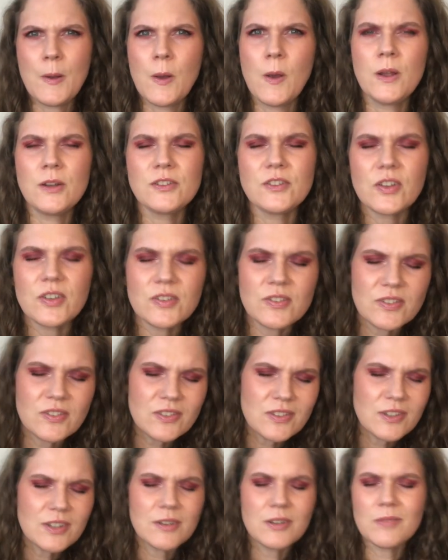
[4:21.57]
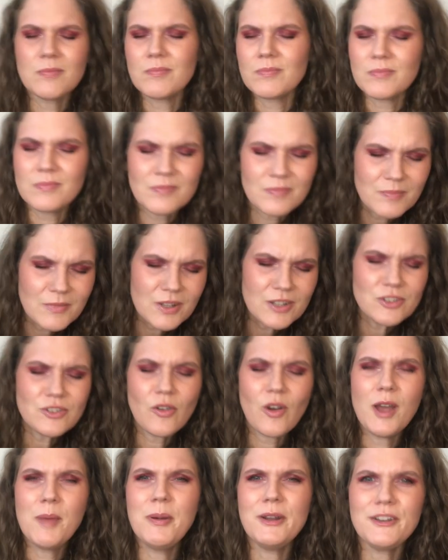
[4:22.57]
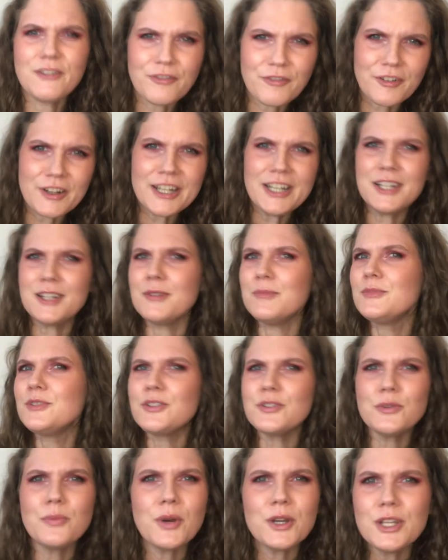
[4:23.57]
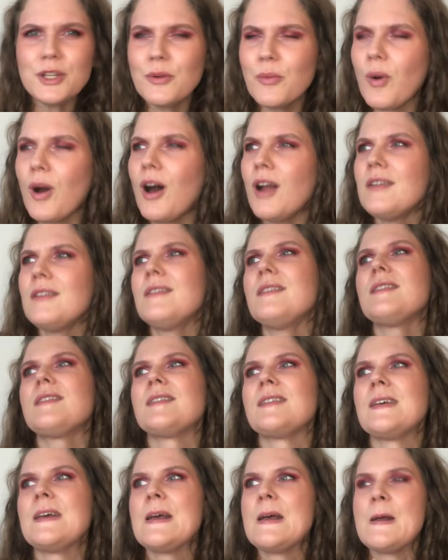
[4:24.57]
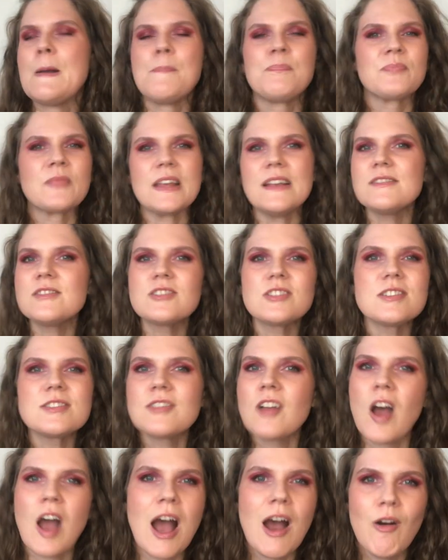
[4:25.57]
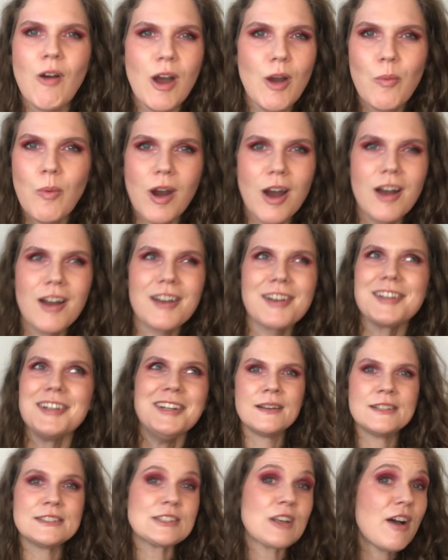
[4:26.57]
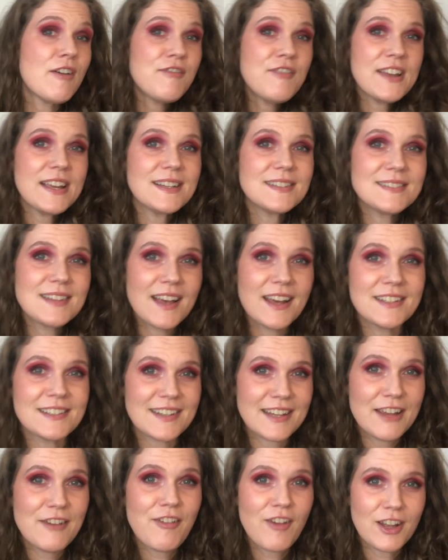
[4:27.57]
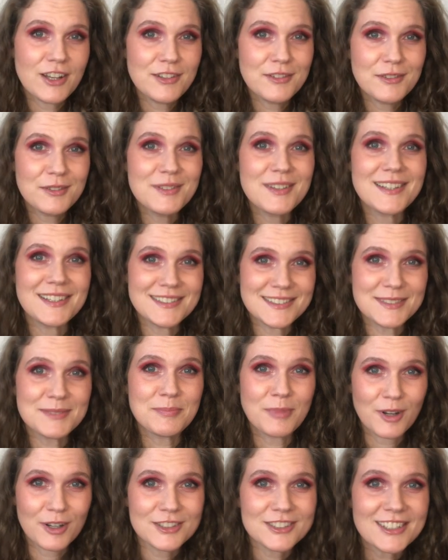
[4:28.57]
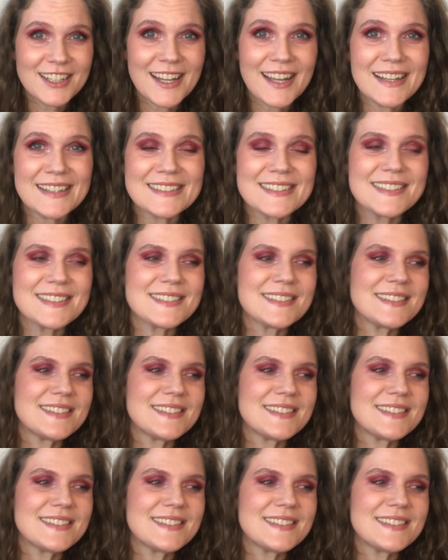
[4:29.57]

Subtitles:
just enjoy a bit of freedom, do what you want. It's just not how I work. So I figured that if I do this project